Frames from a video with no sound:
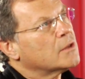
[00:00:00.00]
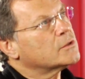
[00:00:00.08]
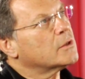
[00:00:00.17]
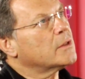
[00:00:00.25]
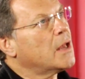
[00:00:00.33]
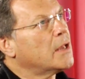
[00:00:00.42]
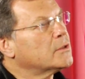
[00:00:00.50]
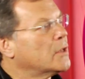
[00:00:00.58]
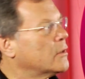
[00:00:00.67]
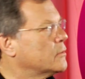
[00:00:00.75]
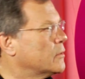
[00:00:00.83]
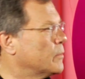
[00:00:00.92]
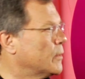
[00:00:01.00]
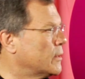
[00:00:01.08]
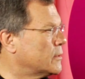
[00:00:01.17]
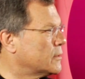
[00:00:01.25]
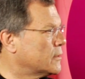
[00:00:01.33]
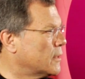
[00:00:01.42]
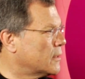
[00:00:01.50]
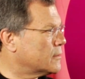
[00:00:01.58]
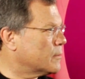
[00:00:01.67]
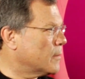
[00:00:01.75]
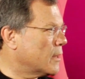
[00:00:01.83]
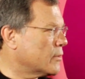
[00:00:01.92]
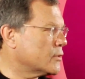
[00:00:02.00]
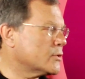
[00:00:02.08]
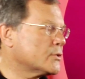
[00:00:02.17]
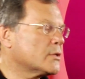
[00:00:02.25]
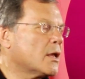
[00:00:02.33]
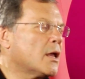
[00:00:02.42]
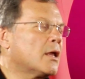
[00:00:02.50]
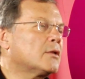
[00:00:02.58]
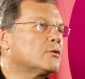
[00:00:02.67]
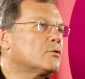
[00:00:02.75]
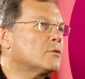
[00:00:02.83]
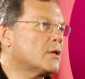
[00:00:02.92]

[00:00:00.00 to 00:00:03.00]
So they had to go to the births and deaths and marriages, and you